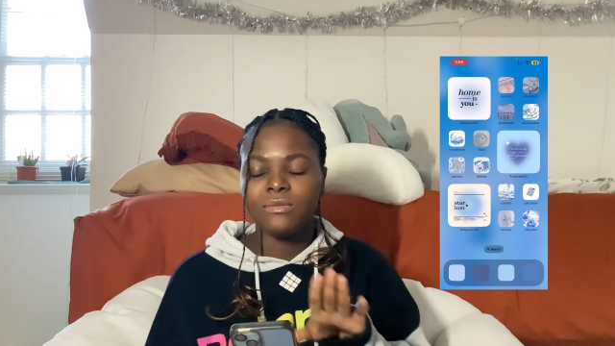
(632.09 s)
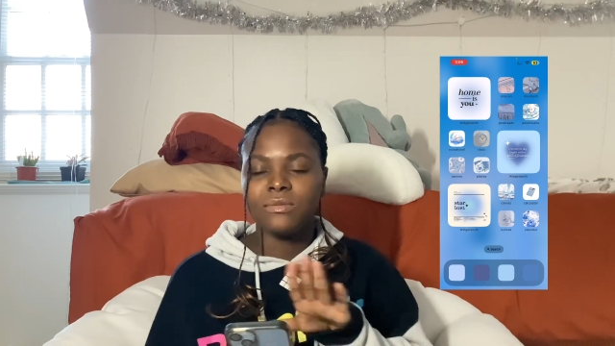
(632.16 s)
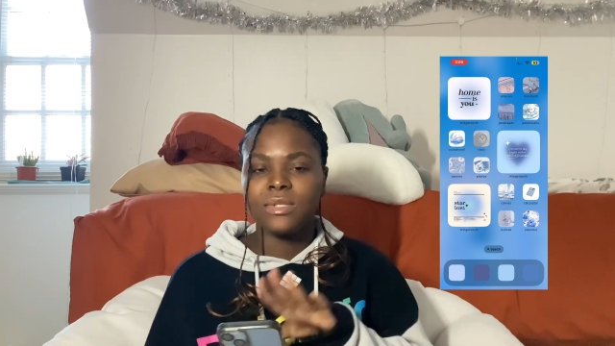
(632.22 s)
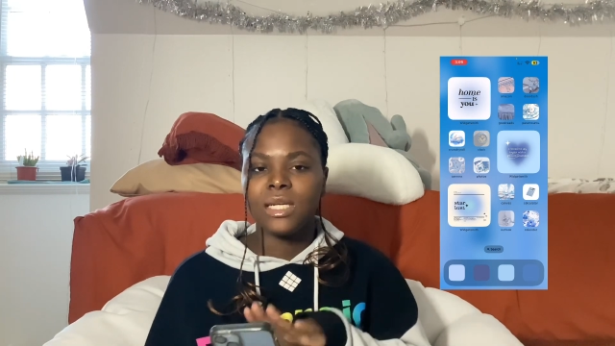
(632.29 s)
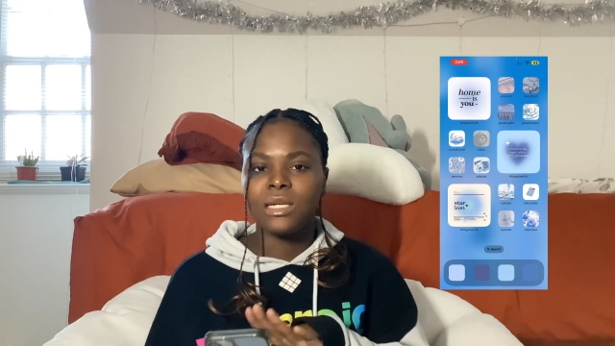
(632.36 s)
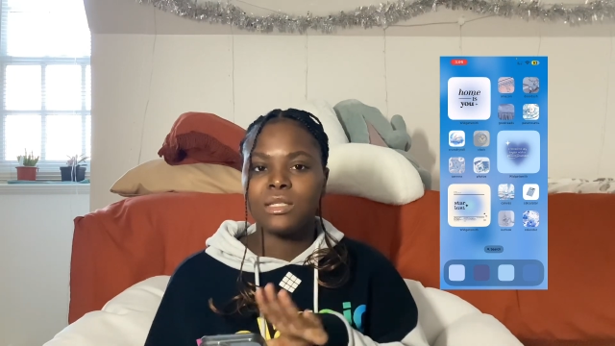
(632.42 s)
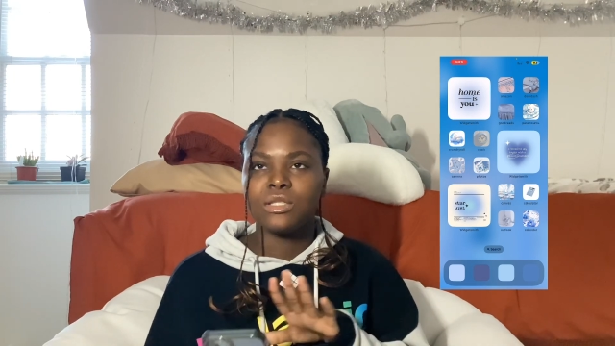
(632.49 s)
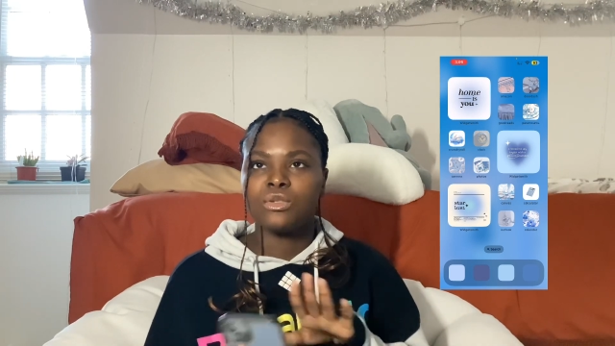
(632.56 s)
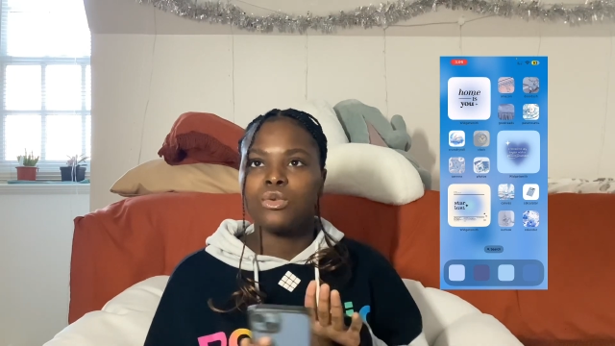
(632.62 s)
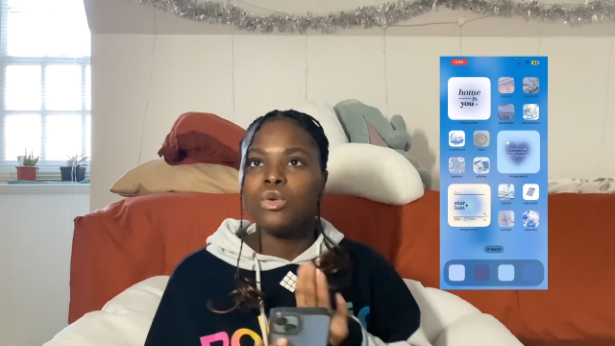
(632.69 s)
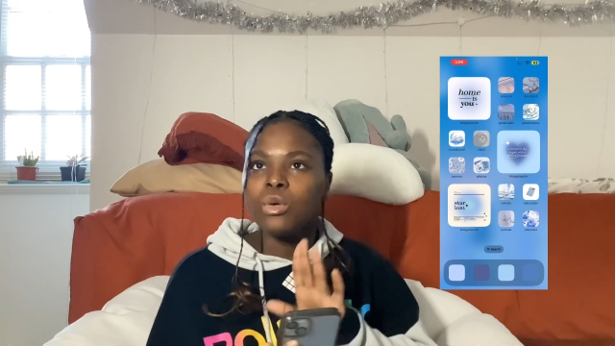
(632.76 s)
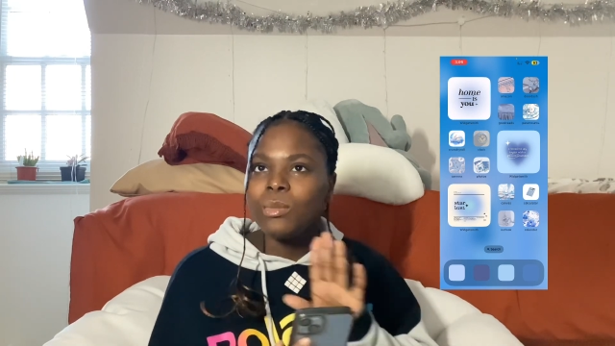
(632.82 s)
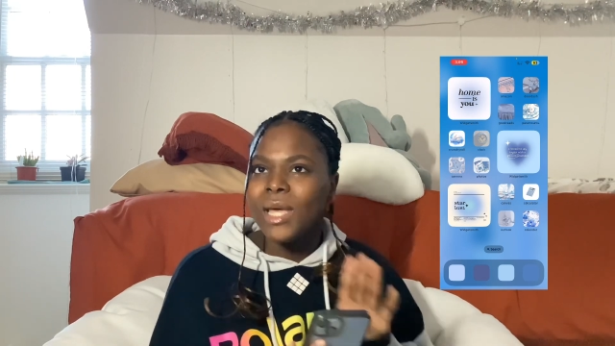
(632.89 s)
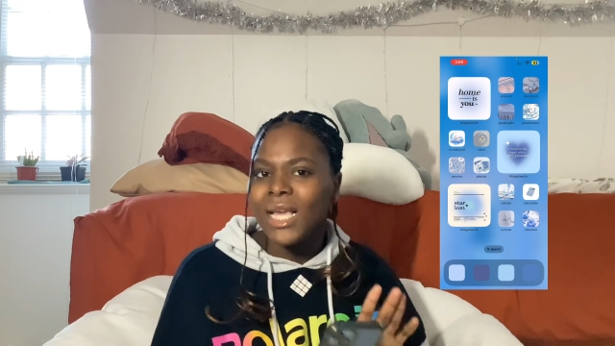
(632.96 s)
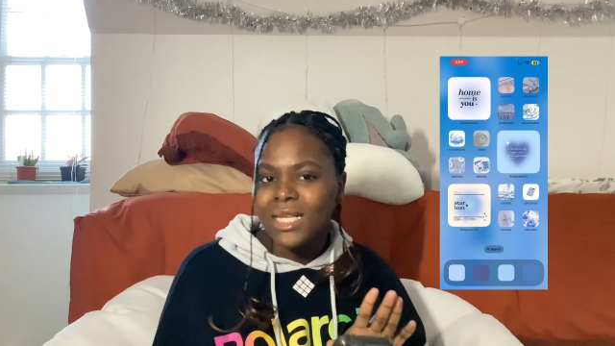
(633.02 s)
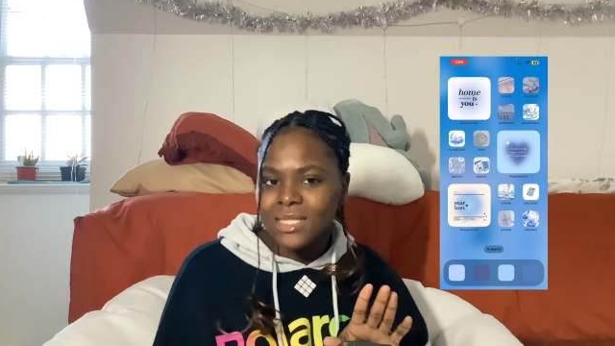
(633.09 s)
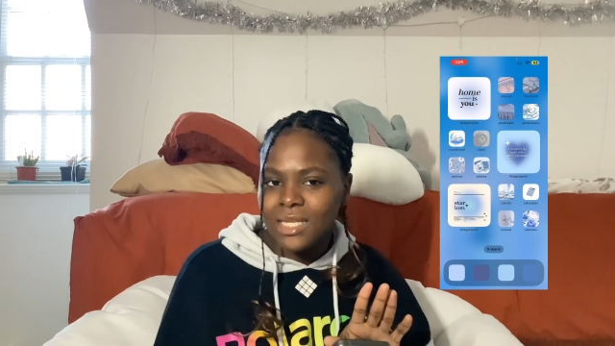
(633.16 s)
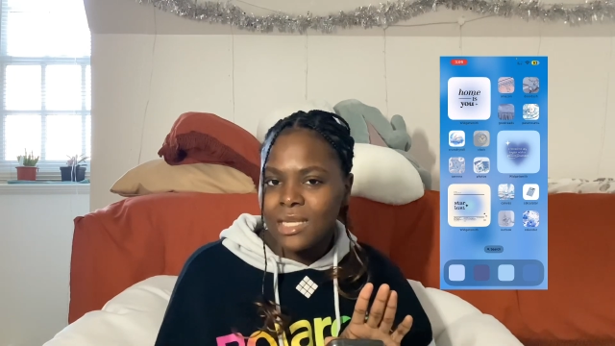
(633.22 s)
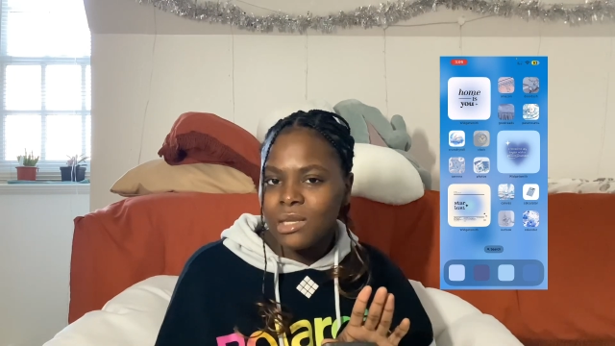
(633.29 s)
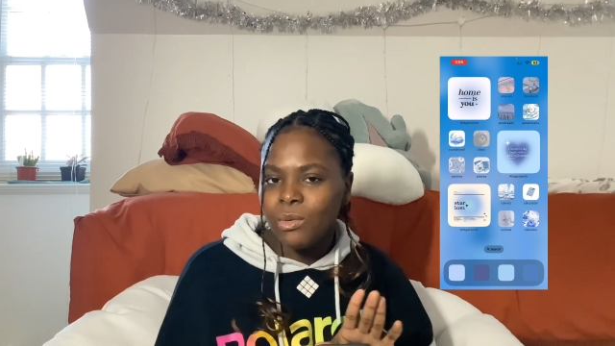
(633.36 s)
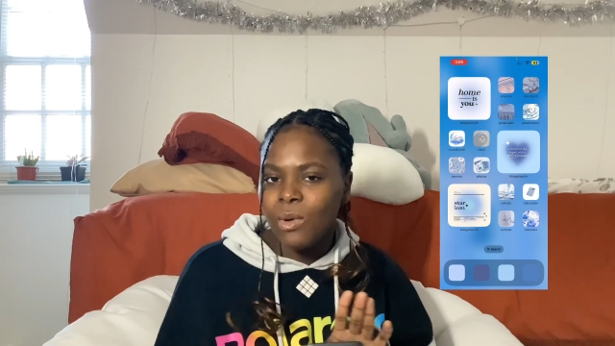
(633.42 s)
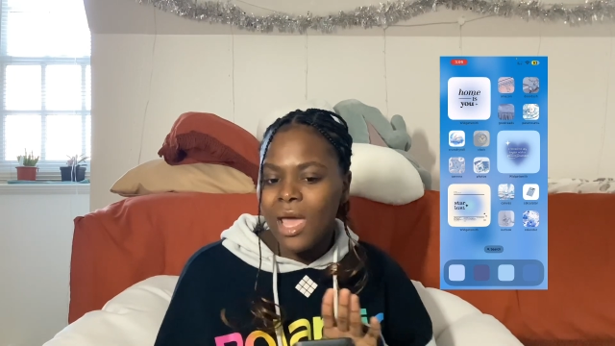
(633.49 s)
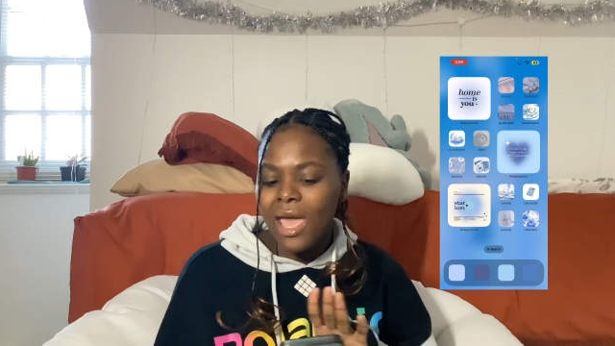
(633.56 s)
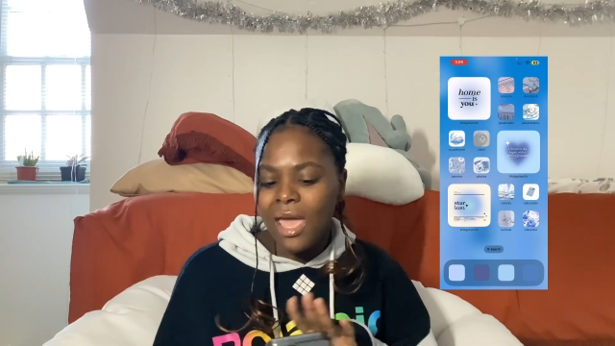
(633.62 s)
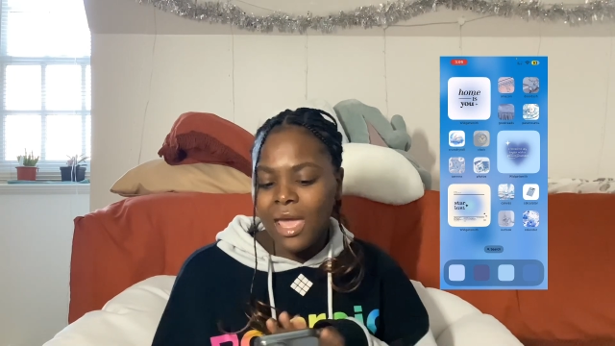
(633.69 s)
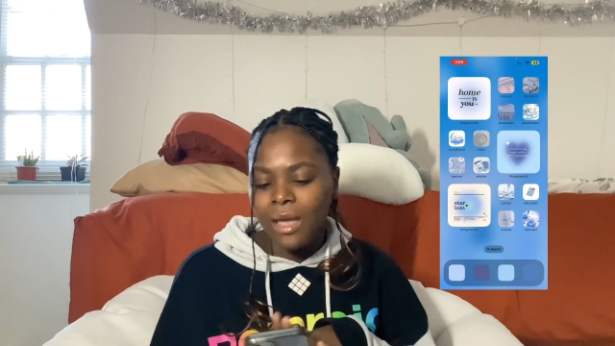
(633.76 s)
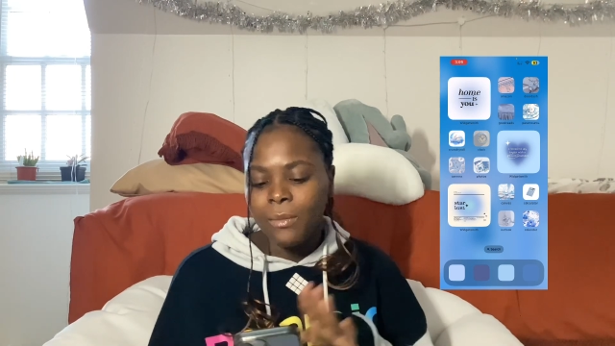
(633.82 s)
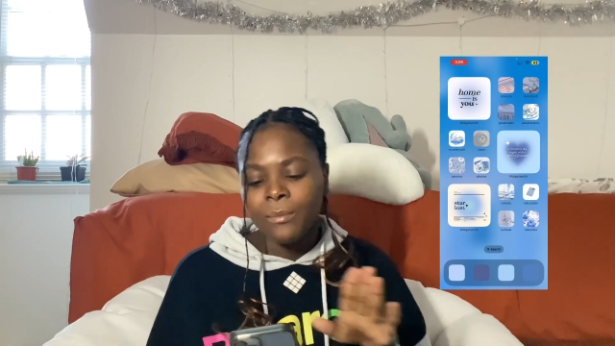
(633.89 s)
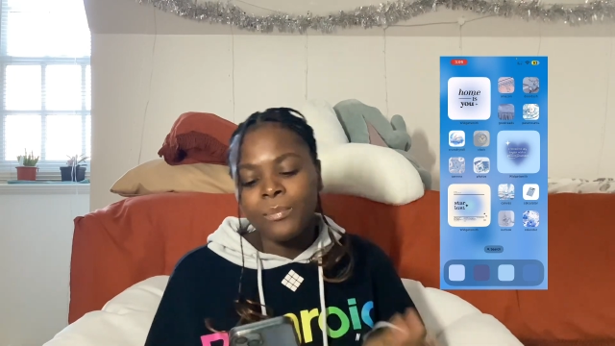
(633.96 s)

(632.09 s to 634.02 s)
that are school-based in a way.